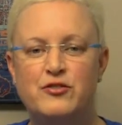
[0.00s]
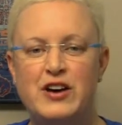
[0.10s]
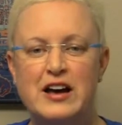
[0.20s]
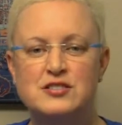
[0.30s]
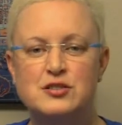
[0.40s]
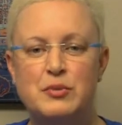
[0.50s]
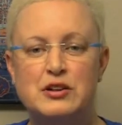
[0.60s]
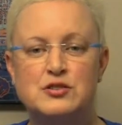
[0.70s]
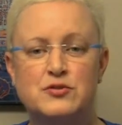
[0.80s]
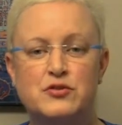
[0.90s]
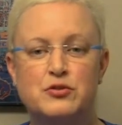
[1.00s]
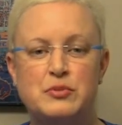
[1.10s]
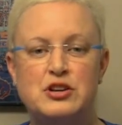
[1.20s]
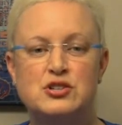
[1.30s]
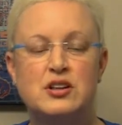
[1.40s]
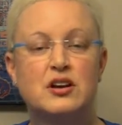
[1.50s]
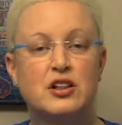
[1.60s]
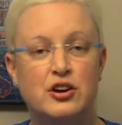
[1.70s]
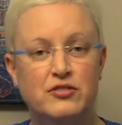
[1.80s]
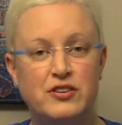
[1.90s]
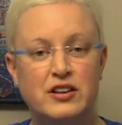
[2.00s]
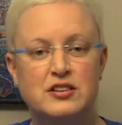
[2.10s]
vast amounts of information that clarified